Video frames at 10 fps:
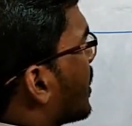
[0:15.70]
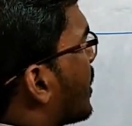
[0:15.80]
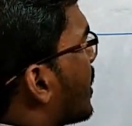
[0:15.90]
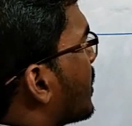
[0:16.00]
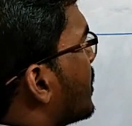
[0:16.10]

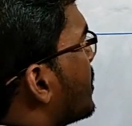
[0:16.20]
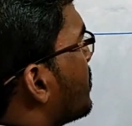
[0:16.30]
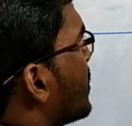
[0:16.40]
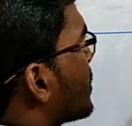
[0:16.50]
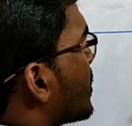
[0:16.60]
concrete
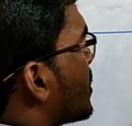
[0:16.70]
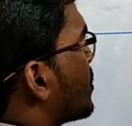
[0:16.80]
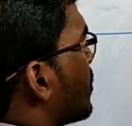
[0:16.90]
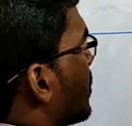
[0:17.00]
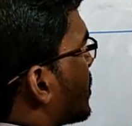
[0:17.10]
mix
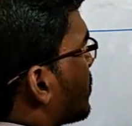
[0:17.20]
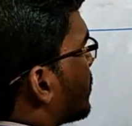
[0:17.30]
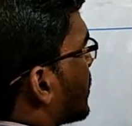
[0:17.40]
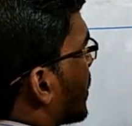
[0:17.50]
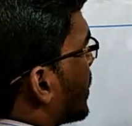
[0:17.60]
ratio.
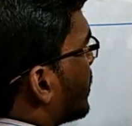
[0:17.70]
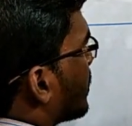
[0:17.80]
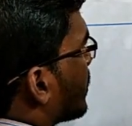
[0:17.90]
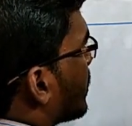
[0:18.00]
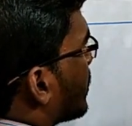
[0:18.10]
It, here
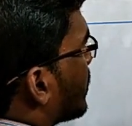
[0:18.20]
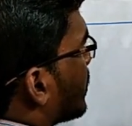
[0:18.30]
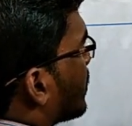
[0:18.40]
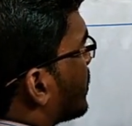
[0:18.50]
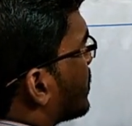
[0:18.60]

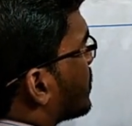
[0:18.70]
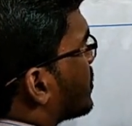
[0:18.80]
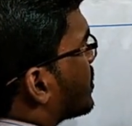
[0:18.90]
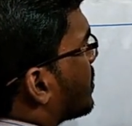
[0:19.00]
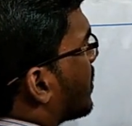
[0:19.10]

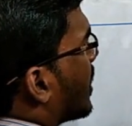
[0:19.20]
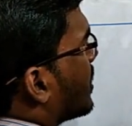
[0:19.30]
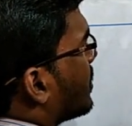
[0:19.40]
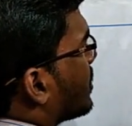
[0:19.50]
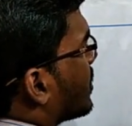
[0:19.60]

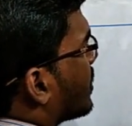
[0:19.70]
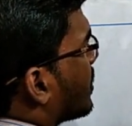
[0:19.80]
cement,